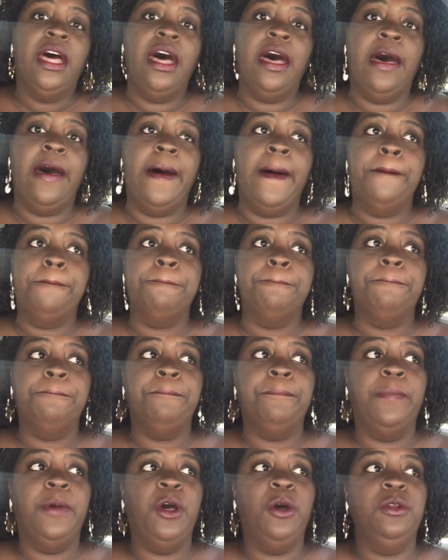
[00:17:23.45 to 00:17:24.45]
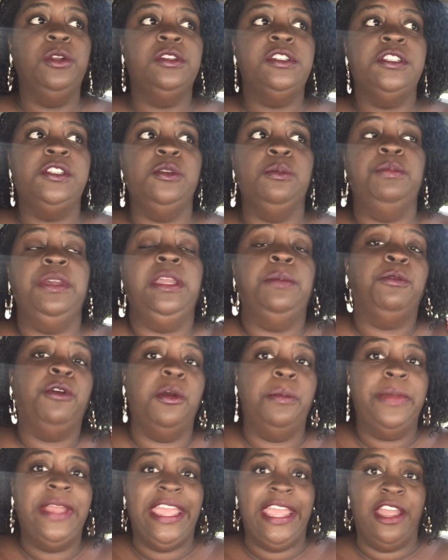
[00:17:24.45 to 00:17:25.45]
Um, to be
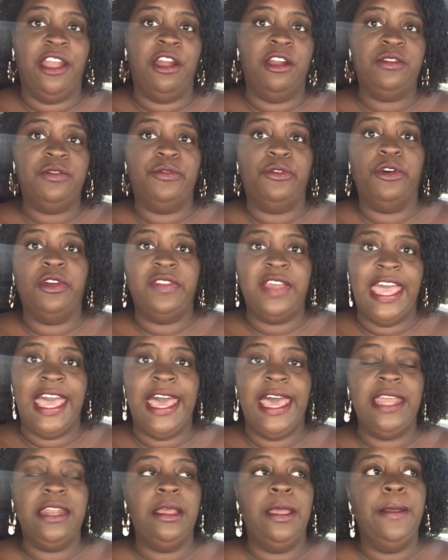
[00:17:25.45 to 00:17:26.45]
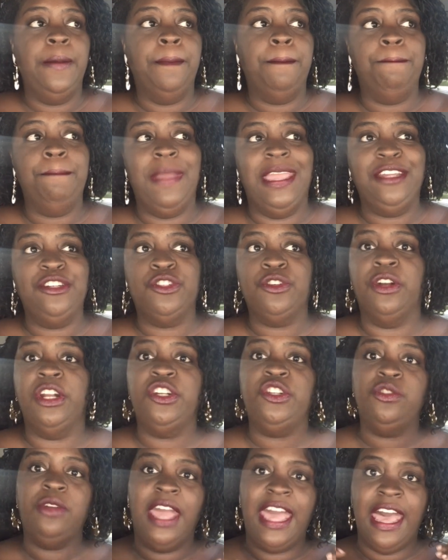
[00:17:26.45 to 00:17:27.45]
prepared for that, make sure
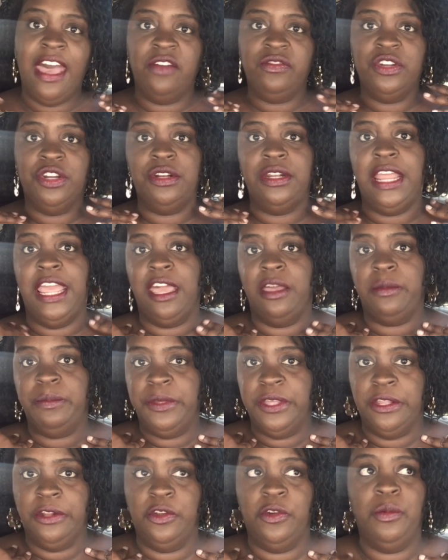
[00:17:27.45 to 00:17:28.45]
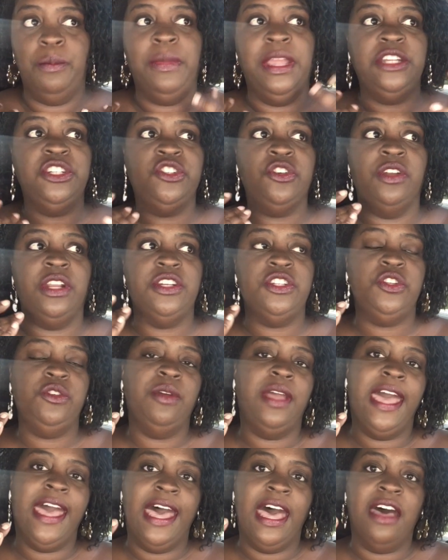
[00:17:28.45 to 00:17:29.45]
that you have your neck pillow, make sure that
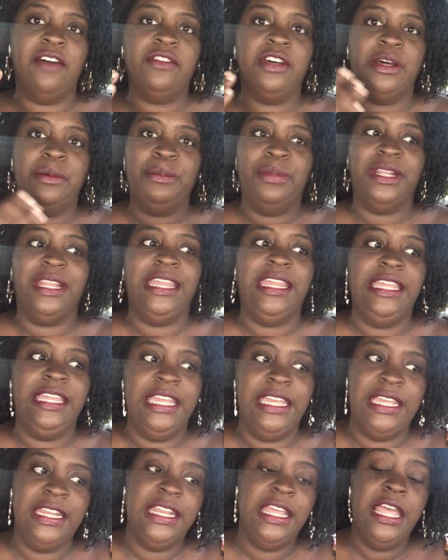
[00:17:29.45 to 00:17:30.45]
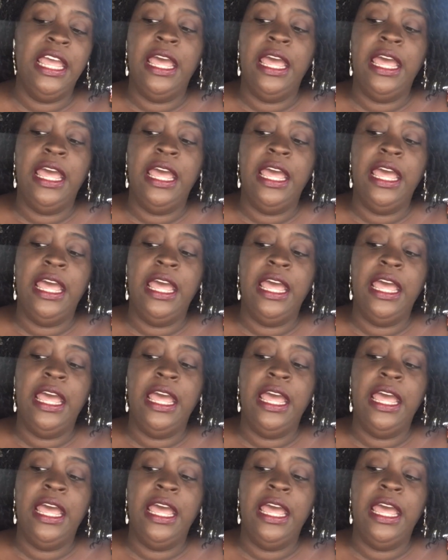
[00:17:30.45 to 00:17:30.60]
you have a blanket.